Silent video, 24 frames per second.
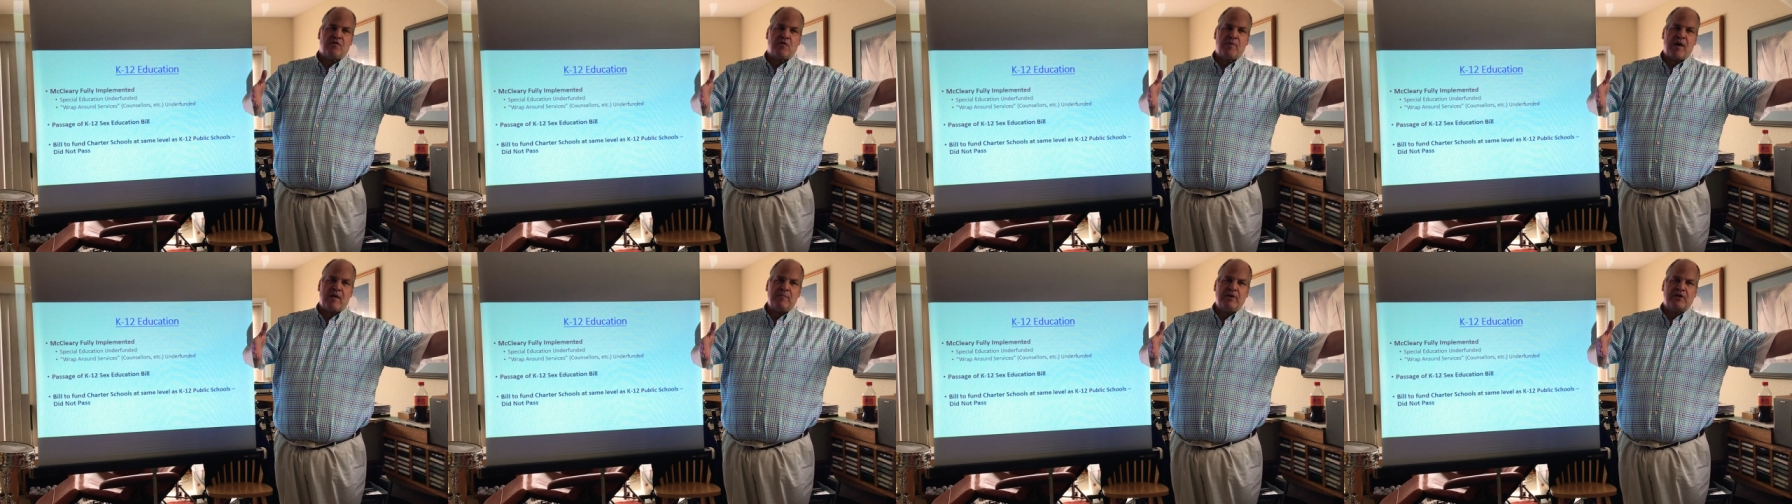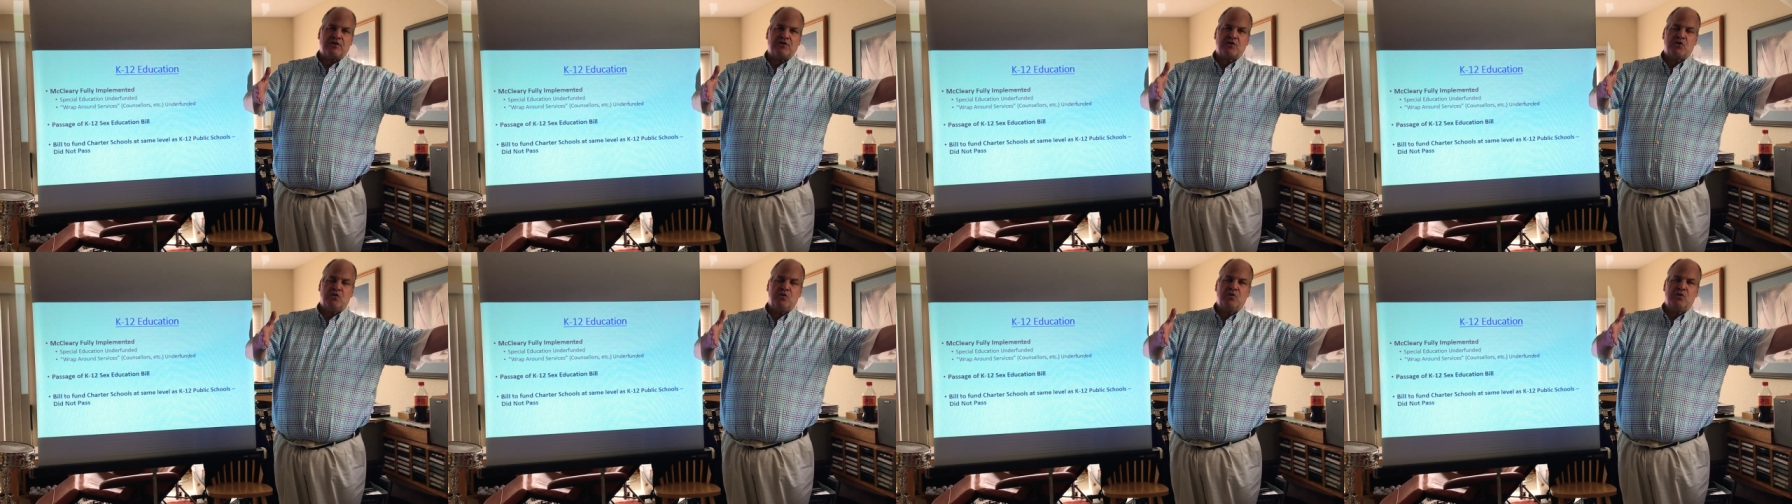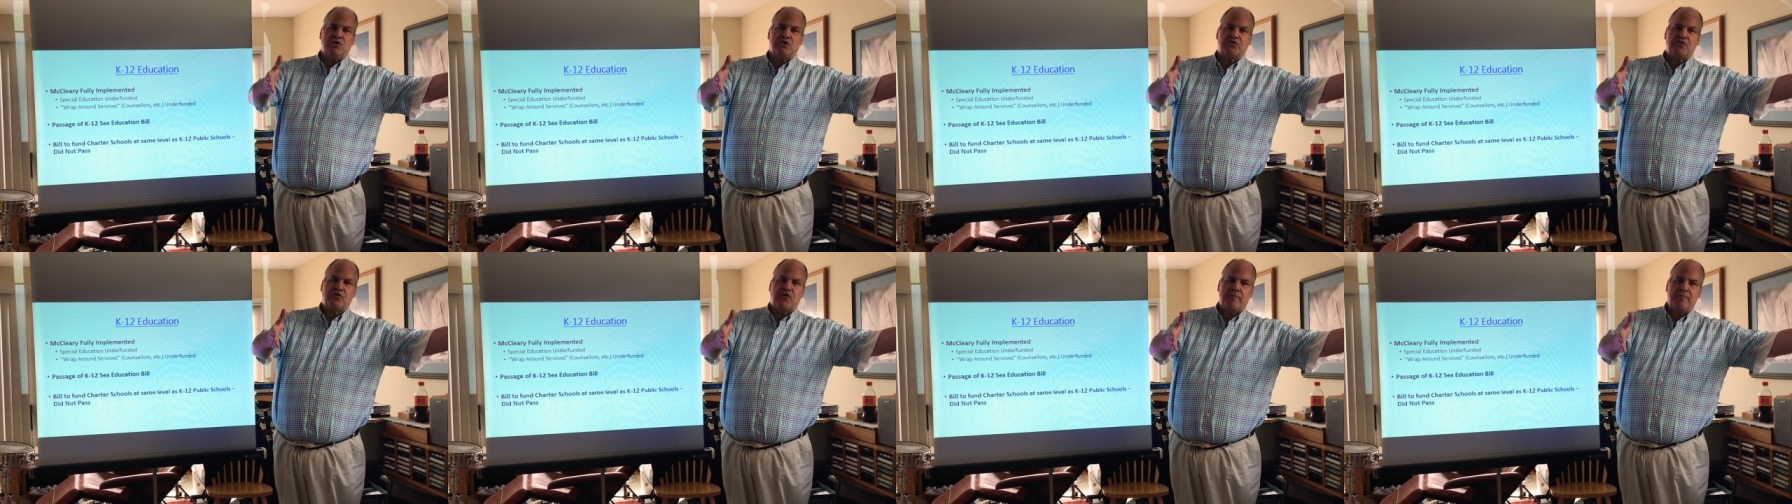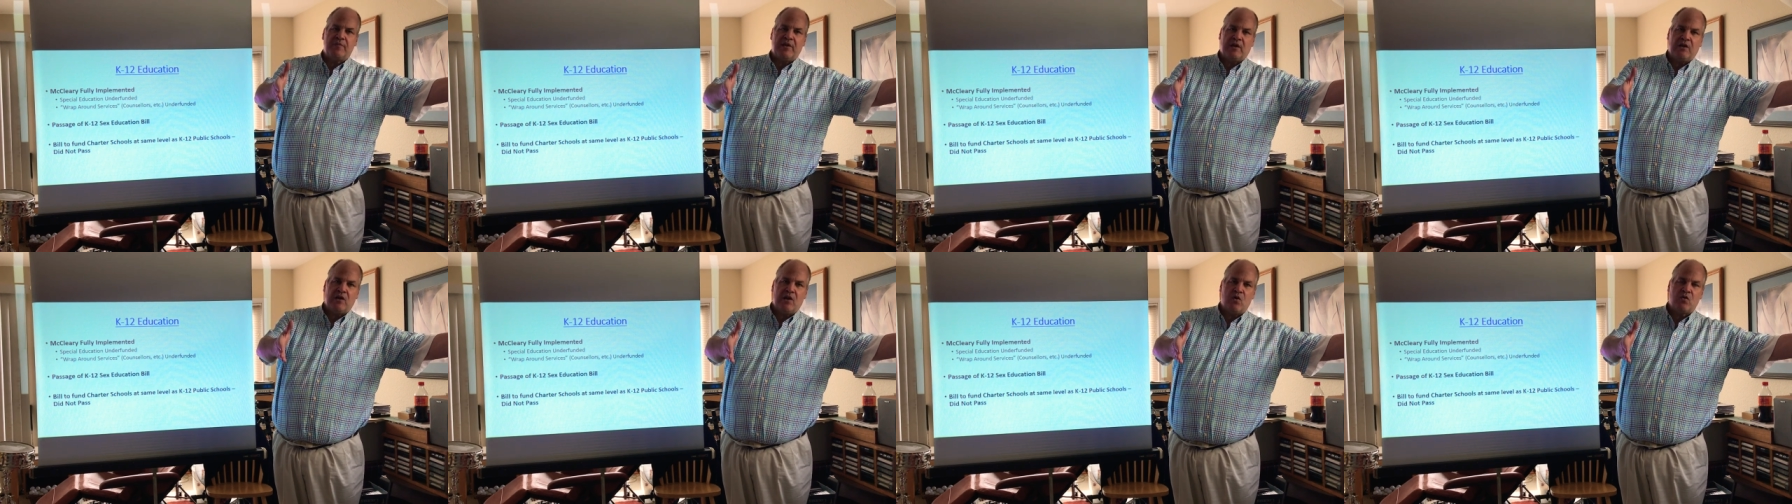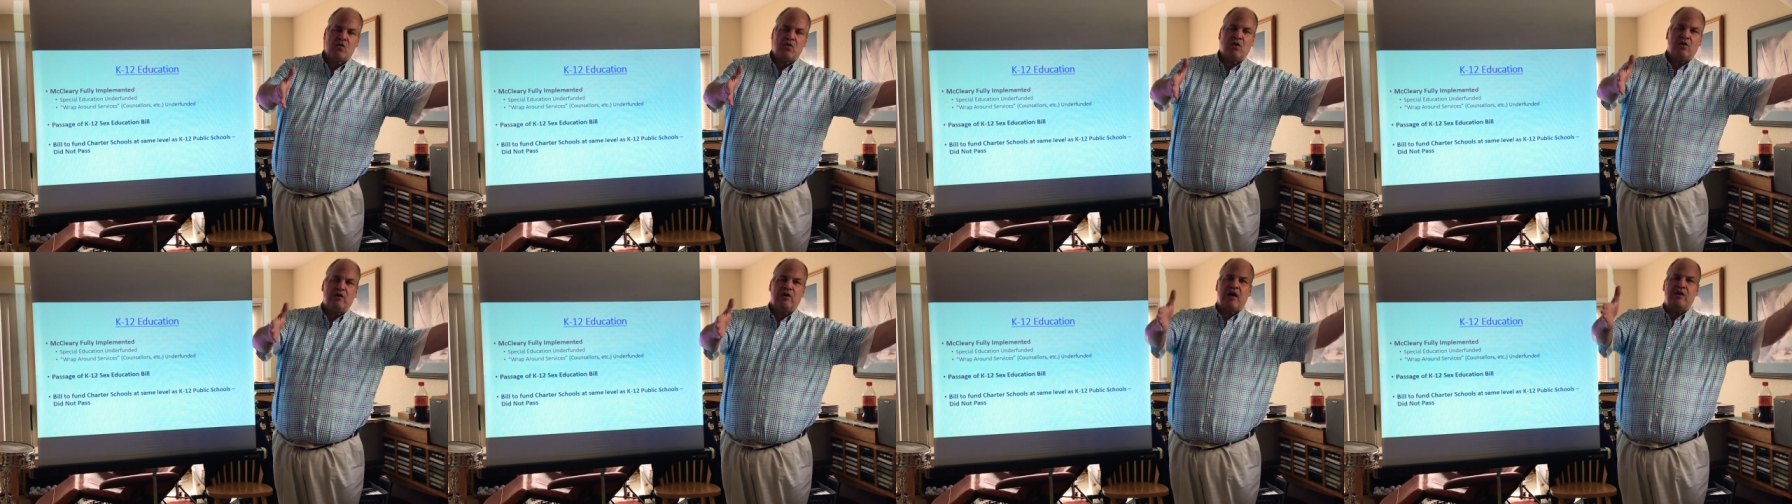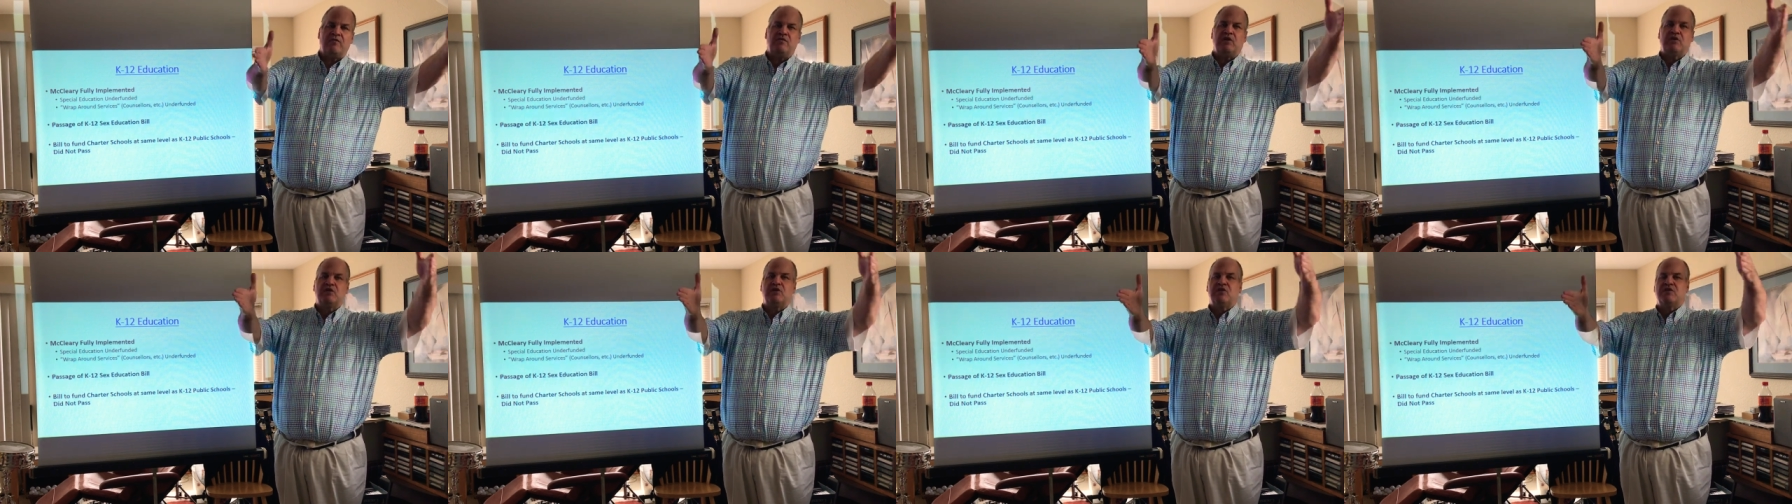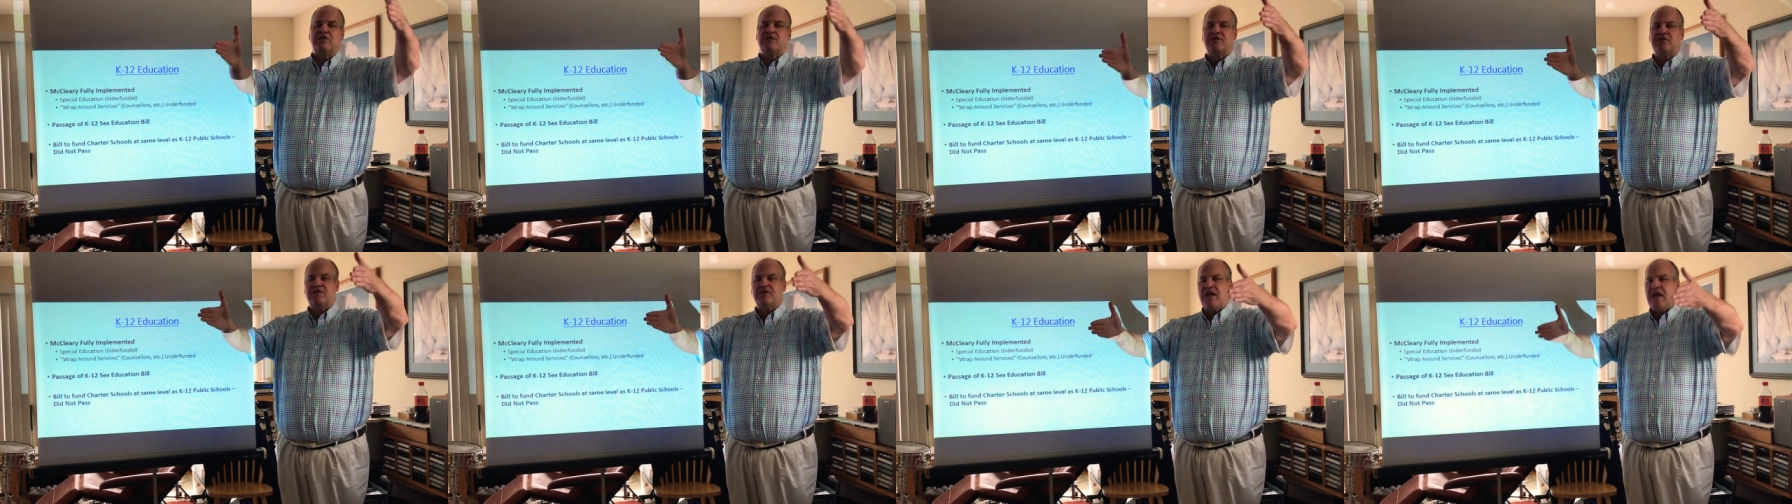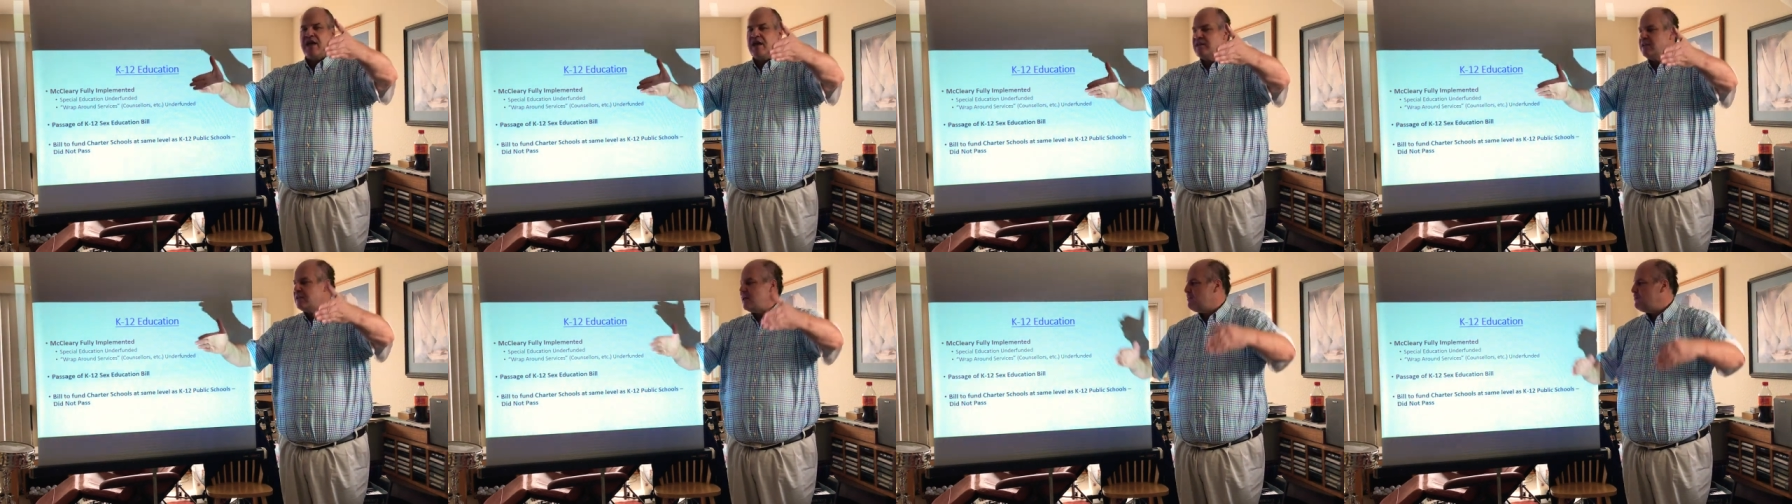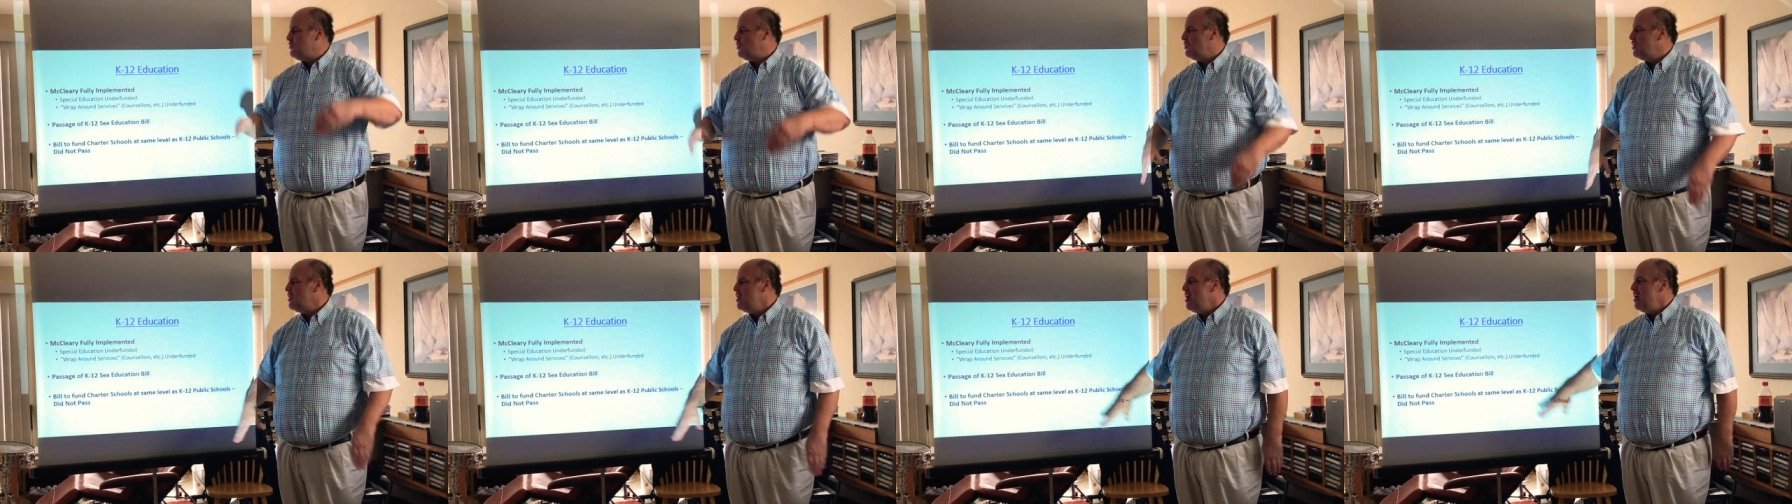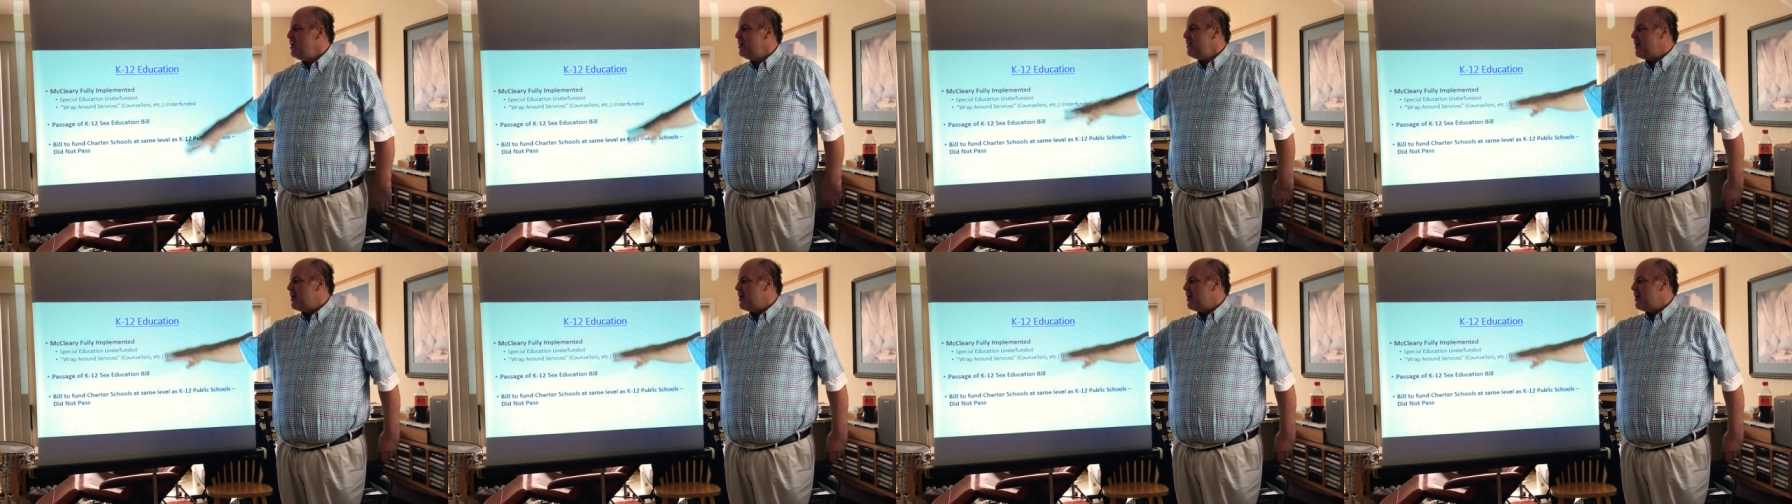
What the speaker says: for public schools from the local level to the state level.